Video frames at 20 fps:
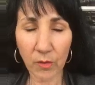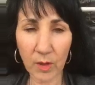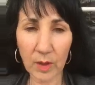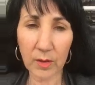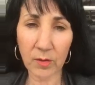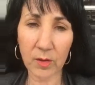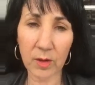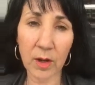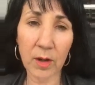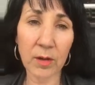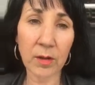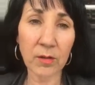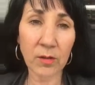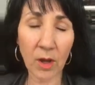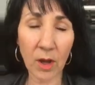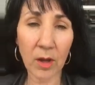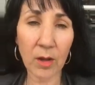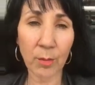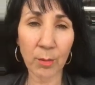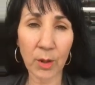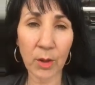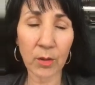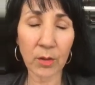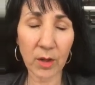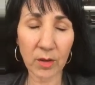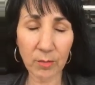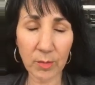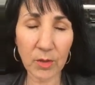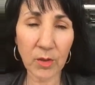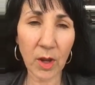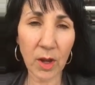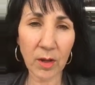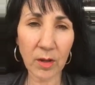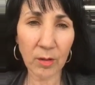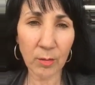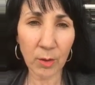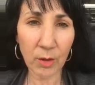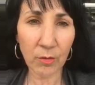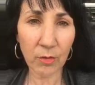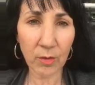things that I talk about and I've been
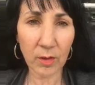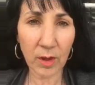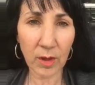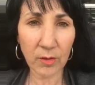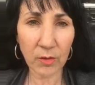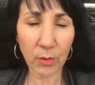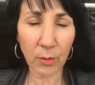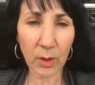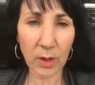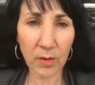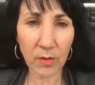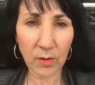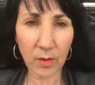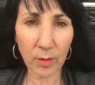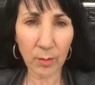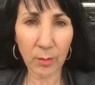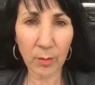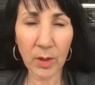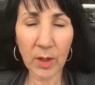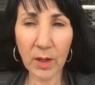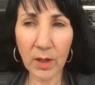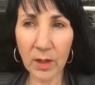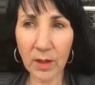talking about for the last 20-some